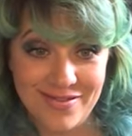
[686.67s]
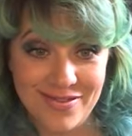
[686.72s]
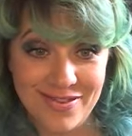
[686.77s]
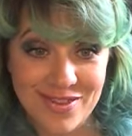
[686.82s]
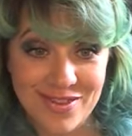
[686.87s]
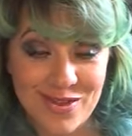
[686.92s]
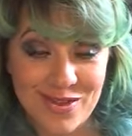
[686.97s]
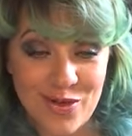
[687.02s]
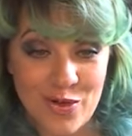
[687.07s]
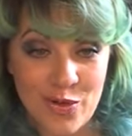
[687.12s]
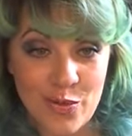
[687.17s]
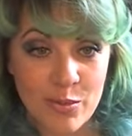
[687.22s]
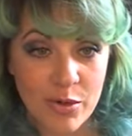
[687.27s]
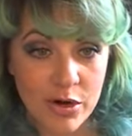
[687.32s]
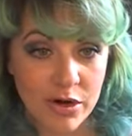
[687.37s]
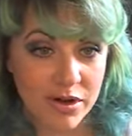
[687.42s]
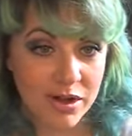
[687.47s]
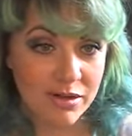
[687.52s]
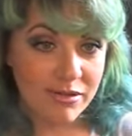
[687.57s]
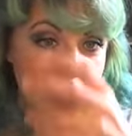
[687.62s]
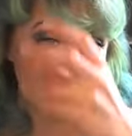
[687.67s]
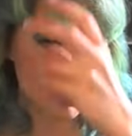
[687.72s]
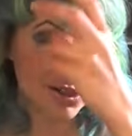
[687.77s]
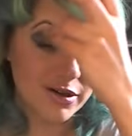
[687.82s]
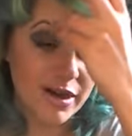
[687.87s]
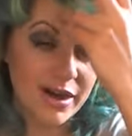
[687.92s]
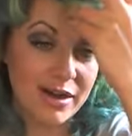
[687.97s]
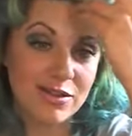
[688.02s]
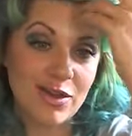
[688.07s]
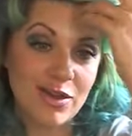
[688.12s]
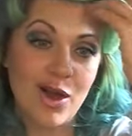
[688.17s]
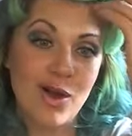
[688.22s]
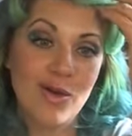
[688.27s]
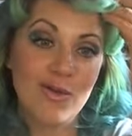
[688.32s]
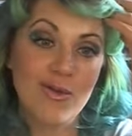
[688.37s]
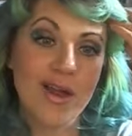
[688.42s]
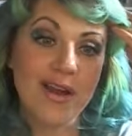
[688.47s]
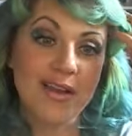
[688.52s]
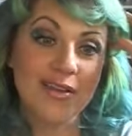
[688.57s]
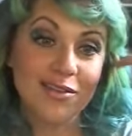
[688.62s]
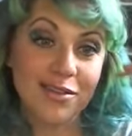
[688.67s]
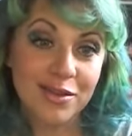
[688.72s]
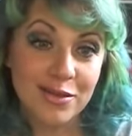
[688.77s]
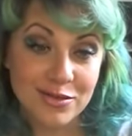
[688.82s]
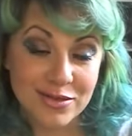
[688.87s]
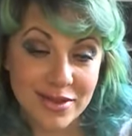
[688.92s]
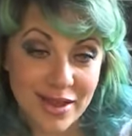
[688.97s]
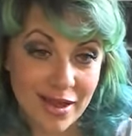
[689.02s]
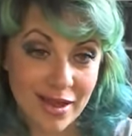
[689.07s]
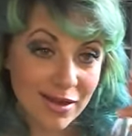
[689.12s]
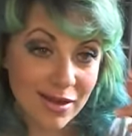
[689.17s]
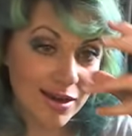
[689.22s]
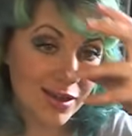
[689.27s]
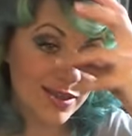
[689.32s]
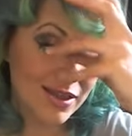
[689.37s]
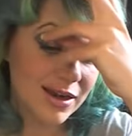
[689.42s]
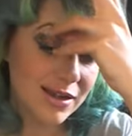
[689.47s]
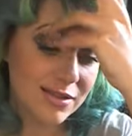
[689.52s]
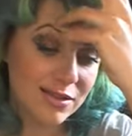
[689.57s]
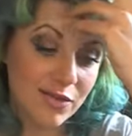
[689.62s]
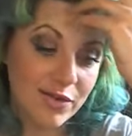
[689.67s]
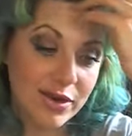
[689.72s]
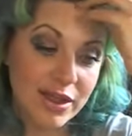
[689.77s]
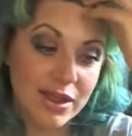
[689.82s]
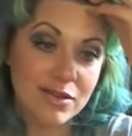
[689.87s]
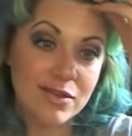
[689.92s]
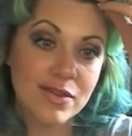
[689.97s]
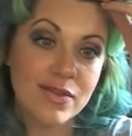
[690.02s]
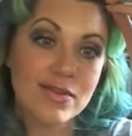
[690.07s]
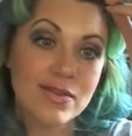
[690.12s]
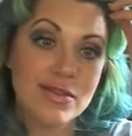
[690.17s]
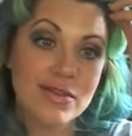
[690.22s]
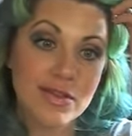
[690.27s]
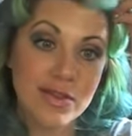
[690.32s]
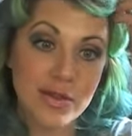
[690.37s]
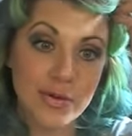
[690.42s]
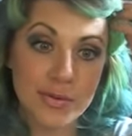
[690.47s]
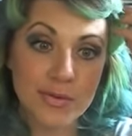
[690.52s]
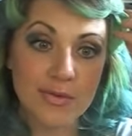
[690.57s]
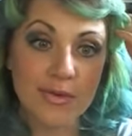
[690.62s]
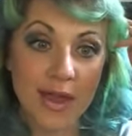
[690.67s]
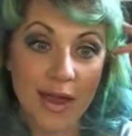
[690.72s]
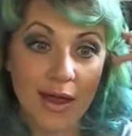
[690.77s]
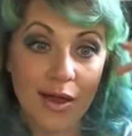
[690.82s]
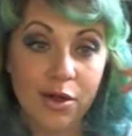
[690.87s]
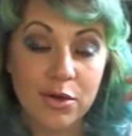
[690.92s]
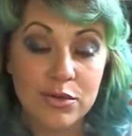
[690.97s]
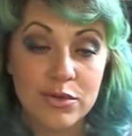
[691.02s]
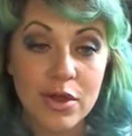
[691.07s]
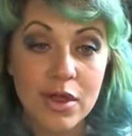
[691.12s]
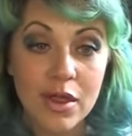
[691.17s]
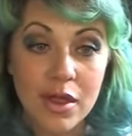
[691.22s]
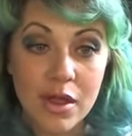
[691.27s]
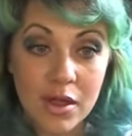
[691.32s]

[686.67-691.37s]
So Mercury retrograde's already slowed down and then it's going into the slowed down